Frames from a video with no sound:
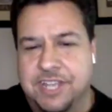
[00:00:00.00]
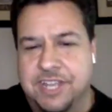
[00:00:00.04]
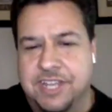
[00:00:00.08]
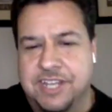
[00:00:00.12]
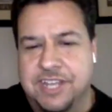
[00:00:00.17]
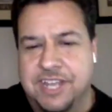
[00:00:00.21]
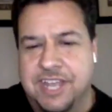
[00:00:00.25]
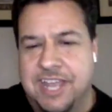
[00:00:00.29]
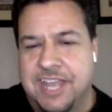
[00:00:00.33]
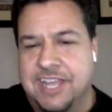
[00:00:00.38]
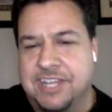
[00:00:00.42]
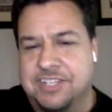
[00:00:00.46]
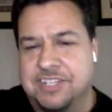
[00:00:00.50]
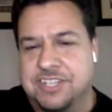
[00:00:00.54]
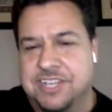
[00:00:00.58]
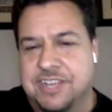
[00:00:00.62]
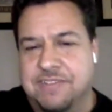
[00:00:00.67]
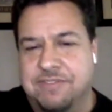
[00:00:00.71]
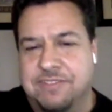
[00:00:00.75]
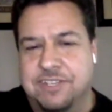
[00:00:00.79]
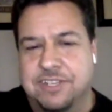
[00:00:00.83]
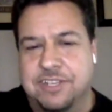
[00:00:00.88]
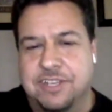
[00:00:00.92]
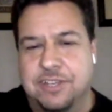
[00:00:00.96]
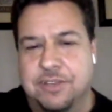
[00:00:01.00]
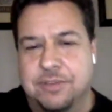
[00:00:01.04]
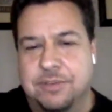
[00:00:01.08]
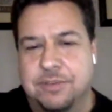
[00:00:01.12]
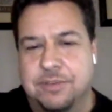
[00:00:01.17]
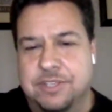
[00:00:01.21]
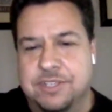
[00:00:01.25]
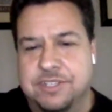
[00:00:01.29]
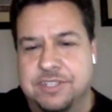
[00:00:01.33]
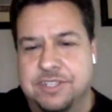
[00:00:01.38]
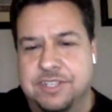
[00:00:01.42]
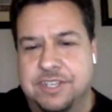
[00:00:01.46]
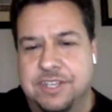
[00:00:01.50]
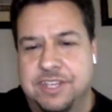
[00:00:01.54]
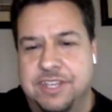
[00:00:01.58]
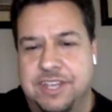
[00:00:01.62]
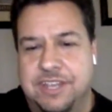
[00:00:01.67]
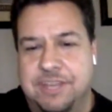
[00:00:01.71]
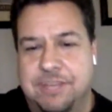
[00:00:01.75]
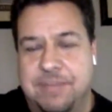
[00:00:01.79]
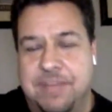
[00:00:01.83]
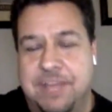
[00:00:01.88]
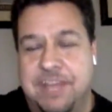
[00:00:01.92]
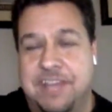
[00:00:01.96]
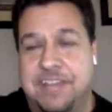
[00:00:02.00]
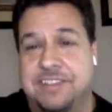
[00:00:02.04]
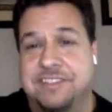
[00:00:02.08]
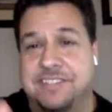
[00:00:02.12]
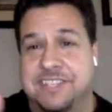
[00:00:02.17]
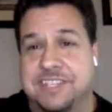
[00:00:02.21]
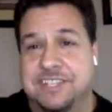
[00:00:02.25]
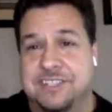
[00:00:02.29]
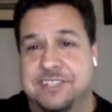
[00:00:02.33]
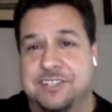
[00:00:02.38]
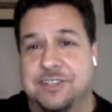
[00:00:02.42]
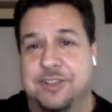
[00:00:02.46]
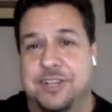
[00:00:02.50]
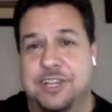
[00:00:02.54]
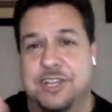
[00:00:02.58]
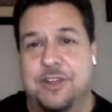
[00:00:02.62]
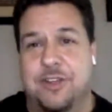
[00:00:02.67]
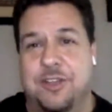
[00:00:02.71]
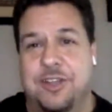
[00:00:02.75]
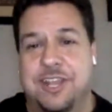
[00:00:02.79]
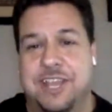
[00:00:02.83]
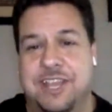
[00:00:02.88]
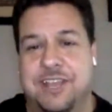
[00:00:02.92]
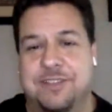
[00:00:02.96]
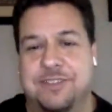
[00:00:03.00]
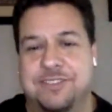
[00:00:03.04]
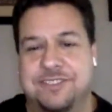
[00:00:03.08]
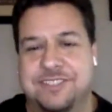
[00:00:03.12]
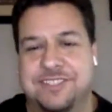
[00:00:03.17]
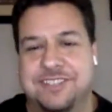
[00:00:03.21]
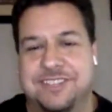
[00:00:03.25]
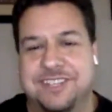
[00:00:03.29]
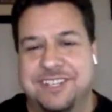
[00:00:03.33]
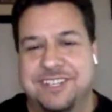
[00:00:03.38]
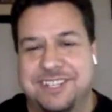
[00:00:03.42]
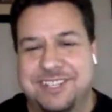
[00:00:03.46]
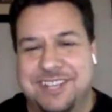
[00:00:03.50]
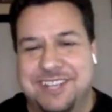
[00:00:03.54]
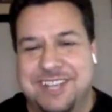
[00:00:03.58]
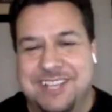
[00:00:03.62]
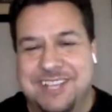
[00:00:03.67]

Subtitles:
Kenny. I actually have to go because I had a 6:30 hard out, so you